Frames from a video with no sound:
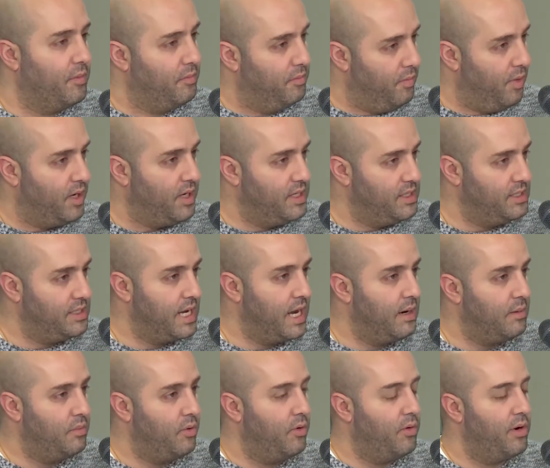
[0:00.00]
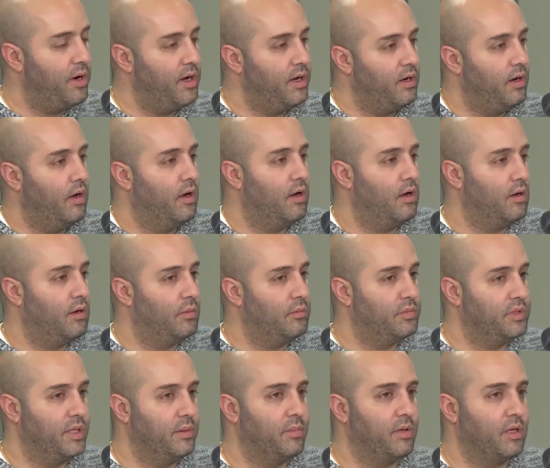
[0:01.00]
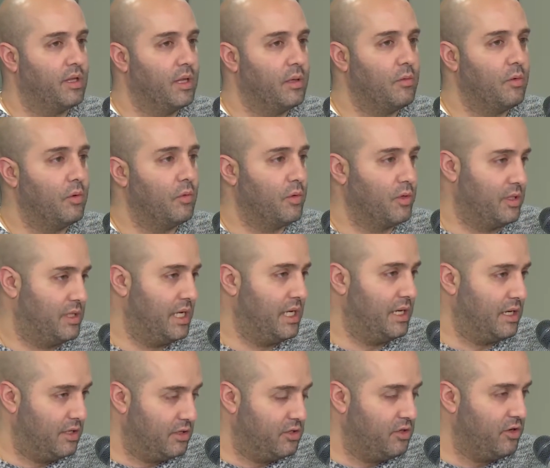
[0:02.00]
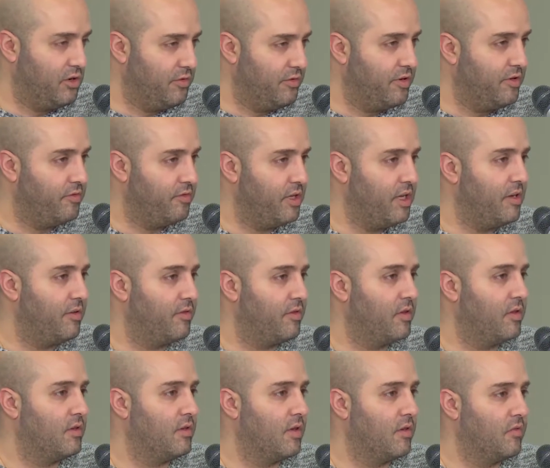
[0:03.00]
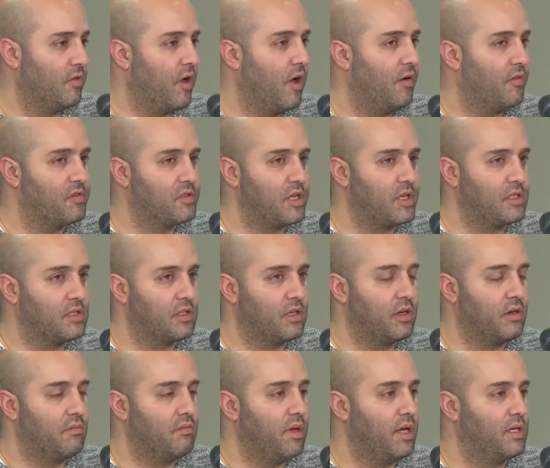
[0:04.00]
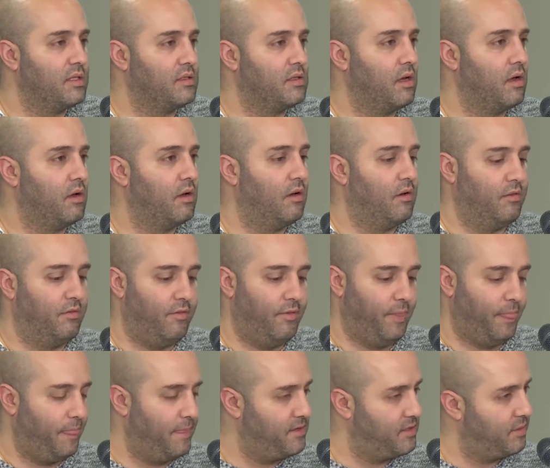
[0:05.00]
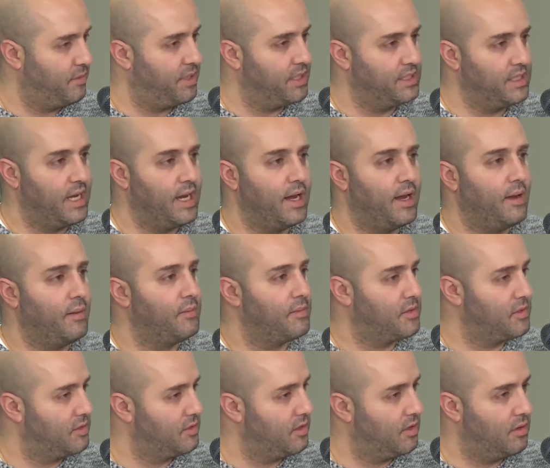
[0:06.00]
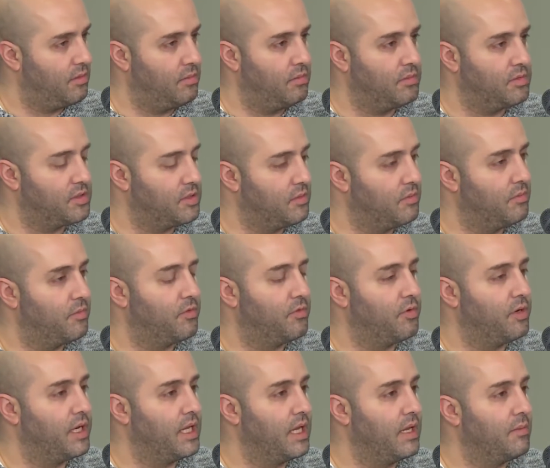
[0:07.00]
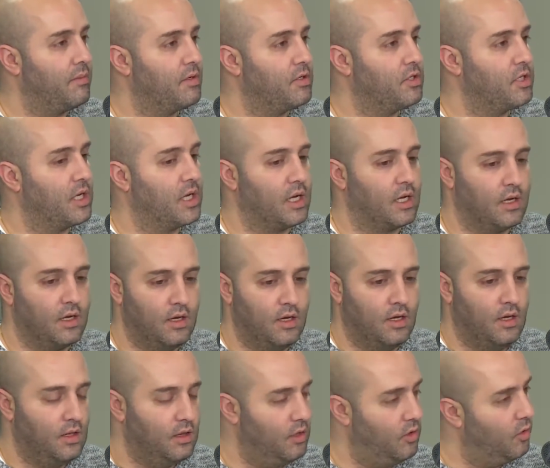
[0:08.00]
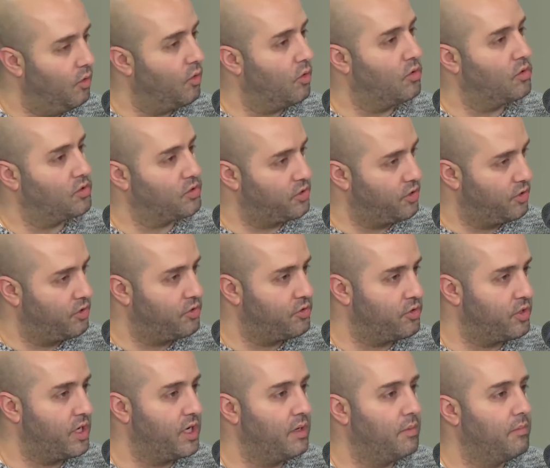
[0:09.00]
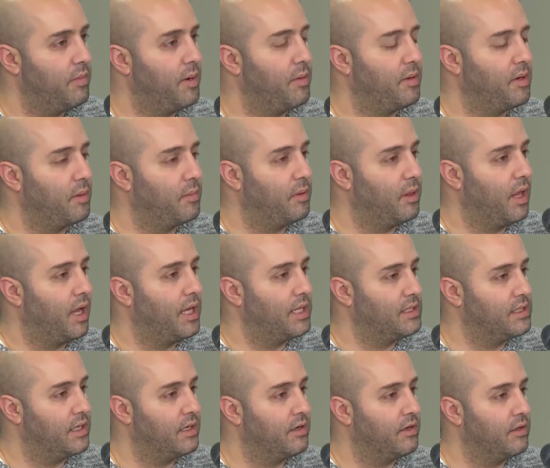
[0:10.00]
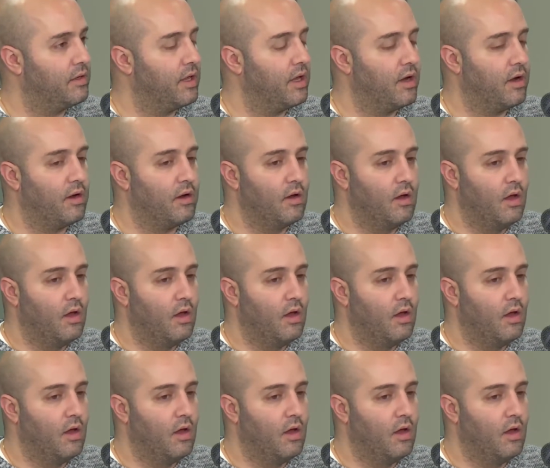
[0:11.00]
money standpoint, typically what we're seeing conservatively, if the office has a good mix of some exams, some 3D imaging, little oral surgery, maybe an appliance here and there,